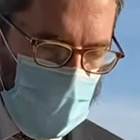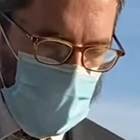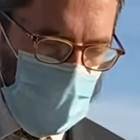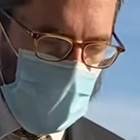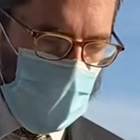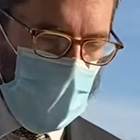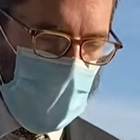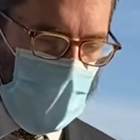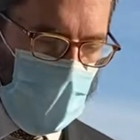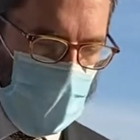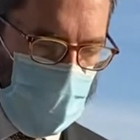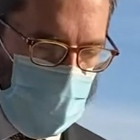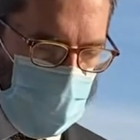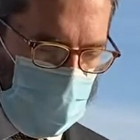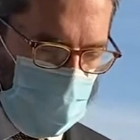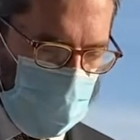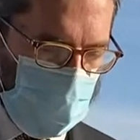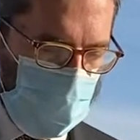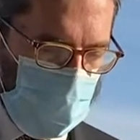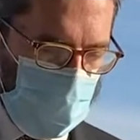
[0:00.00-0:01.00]
Ohio.
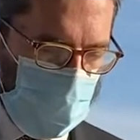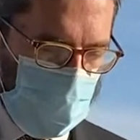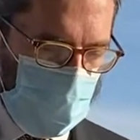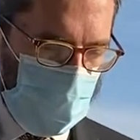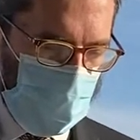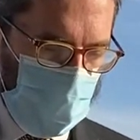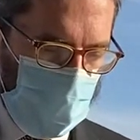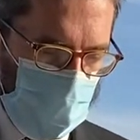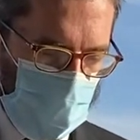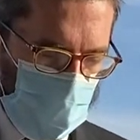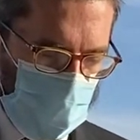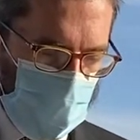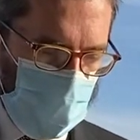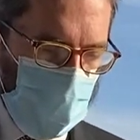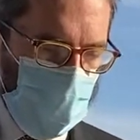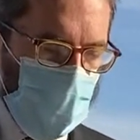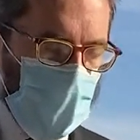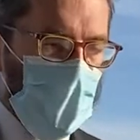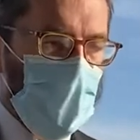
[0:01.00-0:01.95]
What